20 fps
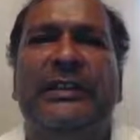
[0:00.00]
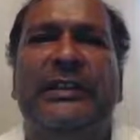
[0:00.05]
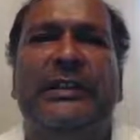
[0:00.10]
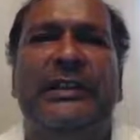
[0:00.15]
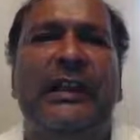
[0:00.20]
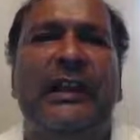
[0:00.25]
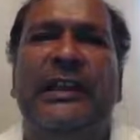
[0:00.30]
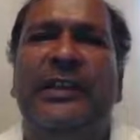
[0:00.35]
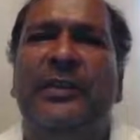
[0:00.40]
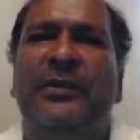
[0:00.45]

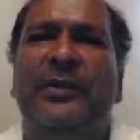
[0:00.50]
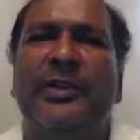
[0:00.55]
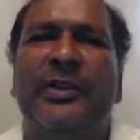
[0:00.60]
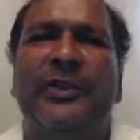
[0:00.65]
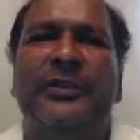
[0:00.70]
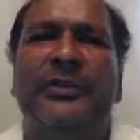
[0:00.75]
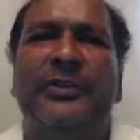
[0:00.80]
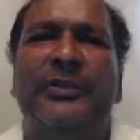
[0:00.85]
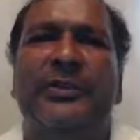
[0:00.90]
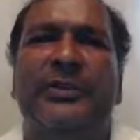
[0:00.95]
I don't
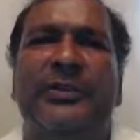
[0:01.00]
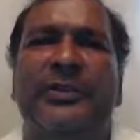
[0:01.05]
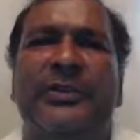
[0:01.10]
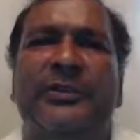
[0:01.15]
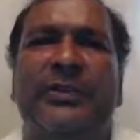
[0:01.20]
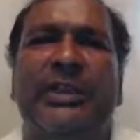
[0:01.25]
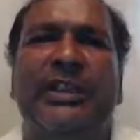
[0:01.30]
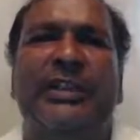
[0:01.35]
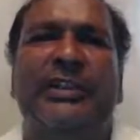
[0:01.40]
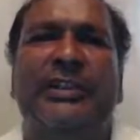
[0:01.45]
really do too
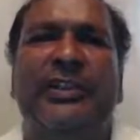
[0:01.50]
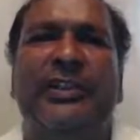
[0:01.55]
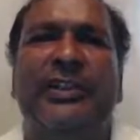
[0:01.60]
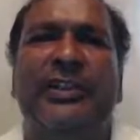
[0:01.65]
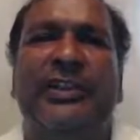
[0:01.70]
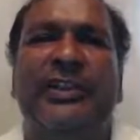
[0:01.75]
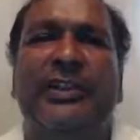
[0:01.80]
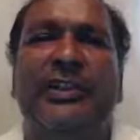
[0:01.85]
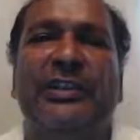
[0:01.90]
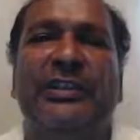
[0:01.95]
much
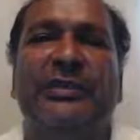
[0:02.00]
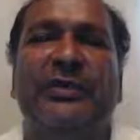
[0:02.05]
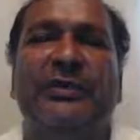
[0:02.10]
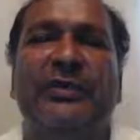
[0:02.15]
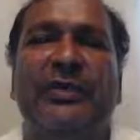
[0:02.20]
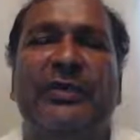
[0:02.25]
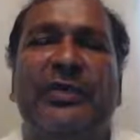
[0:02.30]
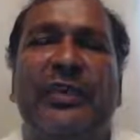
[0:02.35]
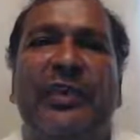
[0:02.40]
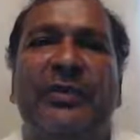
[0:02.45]

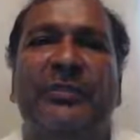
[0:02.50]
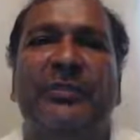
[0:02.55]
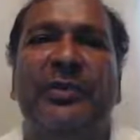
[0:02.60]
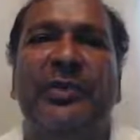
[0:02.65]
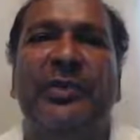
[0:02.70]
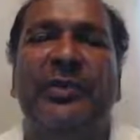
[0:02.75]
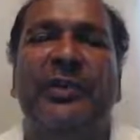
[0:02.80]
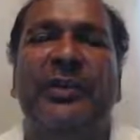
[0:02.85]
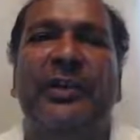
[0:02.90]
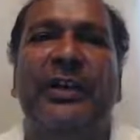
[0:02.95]
with the
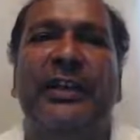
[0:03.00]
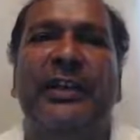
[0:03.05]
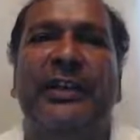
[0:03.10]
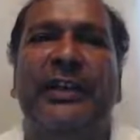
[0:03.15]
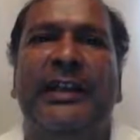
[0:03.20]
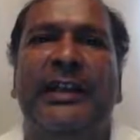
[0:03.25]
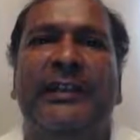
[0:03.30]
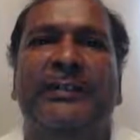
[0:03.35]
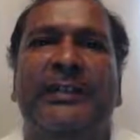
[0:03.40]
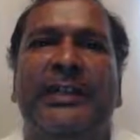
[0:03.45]
computer at
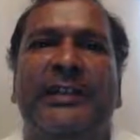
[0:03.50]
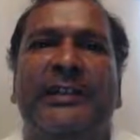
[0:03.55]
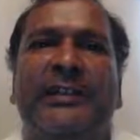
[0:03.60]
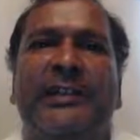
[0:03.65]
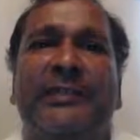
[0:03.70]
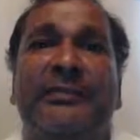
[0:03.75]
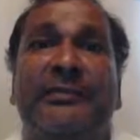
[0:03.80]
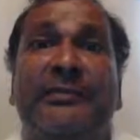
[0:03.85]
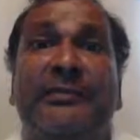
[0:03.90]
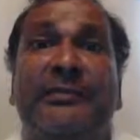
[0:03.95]
night because
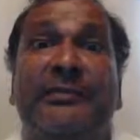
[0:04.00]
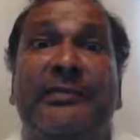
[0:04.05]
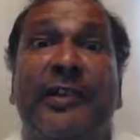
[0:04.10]
I'm